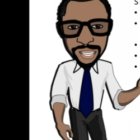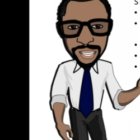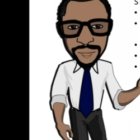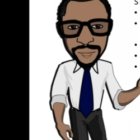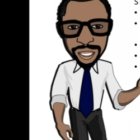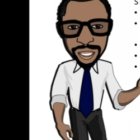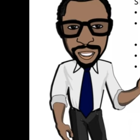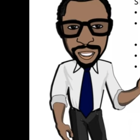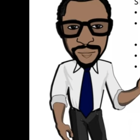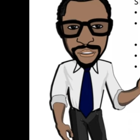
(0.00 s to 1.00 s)
In
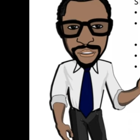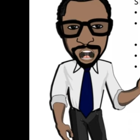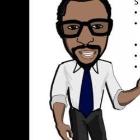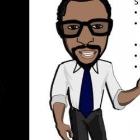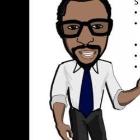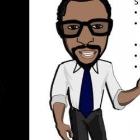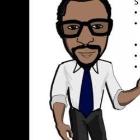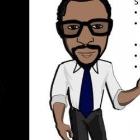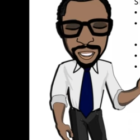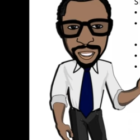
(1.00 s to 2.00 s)
art, we
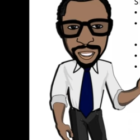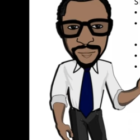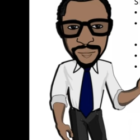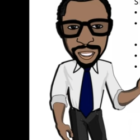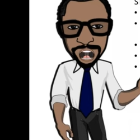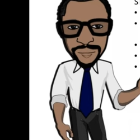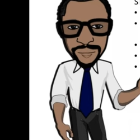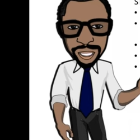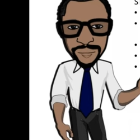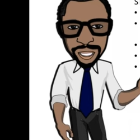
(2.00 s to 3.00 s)
call them
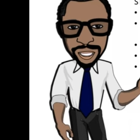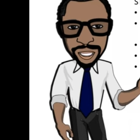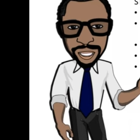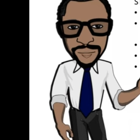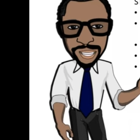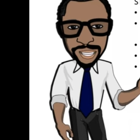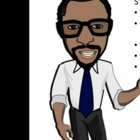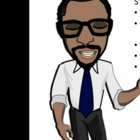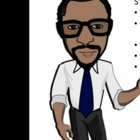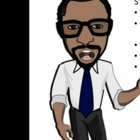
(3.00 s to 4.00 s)

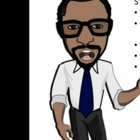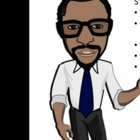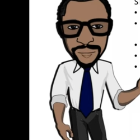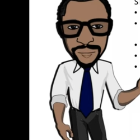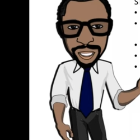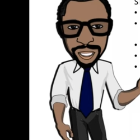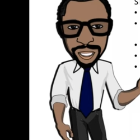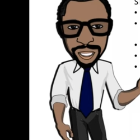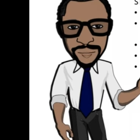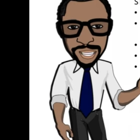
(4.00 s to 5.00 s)
principles and
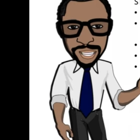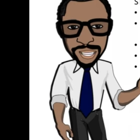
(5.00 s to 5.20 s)
elements.